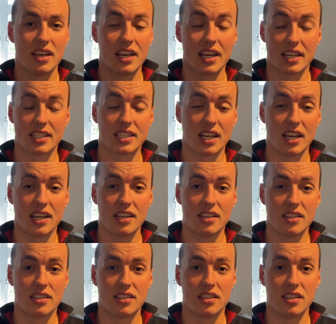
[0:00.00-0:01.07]

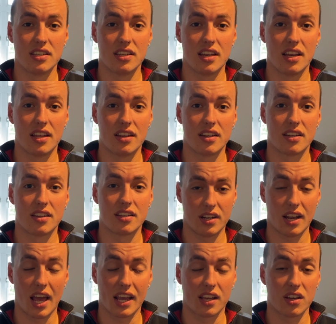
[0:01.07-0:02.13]
anxiety and
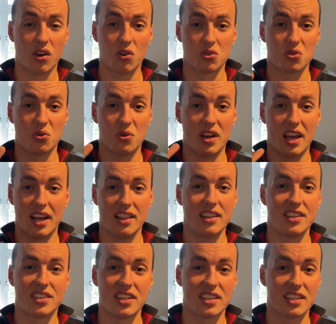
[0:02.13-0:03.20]
like also
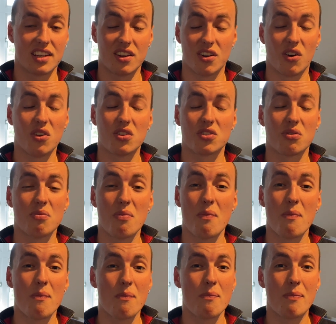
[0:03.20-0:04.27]
allergies and also
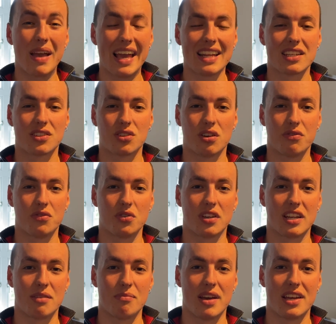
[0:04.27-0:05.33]
bad stuff you can
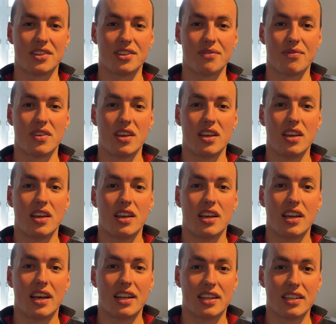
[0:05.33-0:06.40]
imagine.
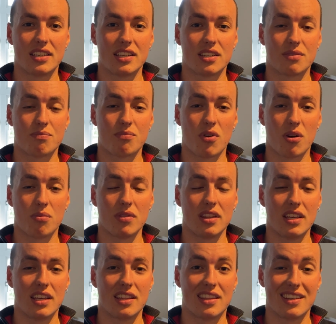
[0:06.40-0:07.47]
And this is
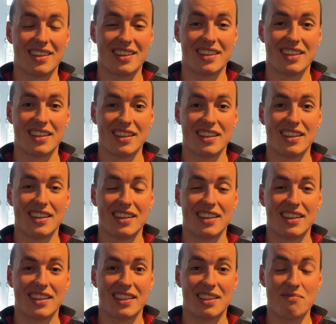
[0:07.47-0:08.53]
probably the
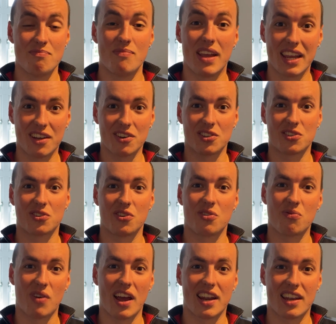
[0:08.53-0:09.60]
main concern
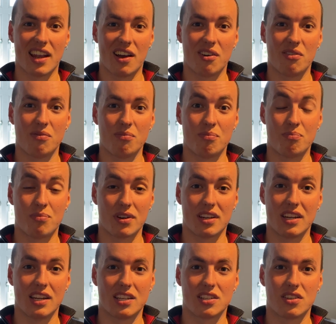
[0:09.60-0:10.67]
right now, but
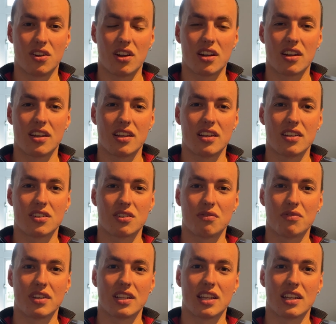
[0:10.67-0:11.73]
it's not
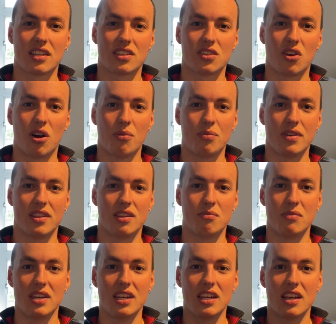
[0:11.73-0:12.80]
something that's up in the
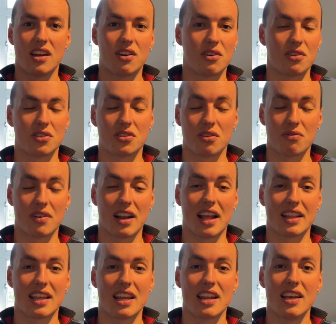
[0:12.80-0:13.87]
media or something like
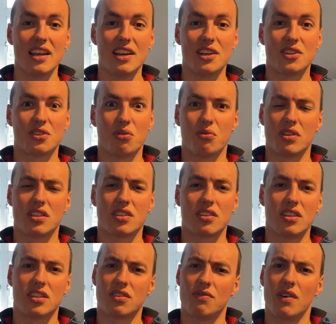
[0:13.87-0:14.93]
that. So
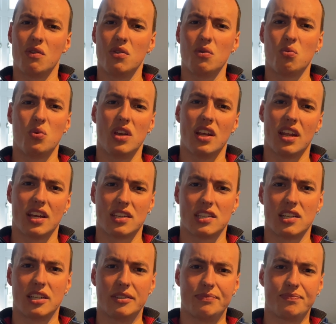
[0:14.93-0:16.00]
it's very weird
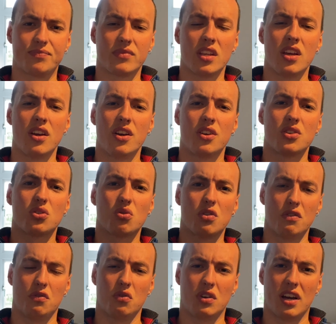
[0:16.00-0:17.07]
actually. So
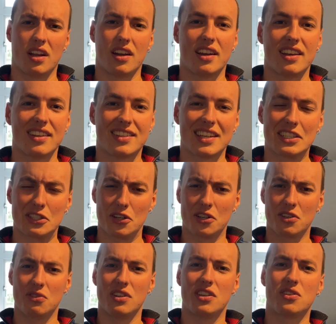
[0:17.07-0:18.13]
if you got a TikTok
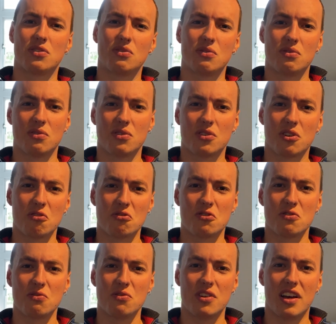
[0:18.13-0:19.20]
you need to go
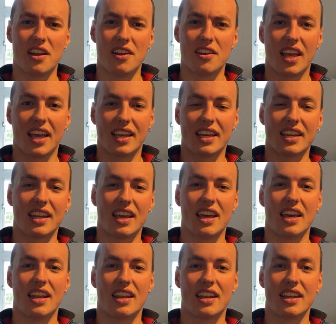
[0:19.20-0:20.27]
to and get
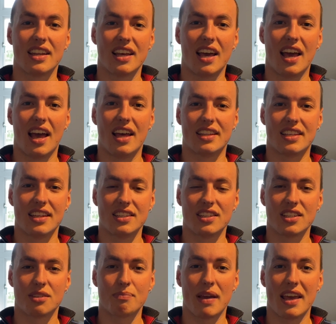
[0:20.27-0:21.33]
an attention
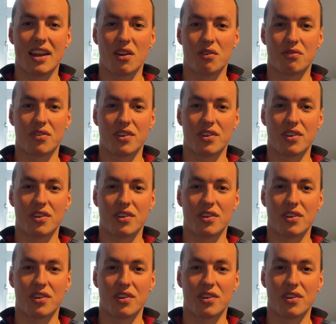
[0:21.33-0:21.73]
span of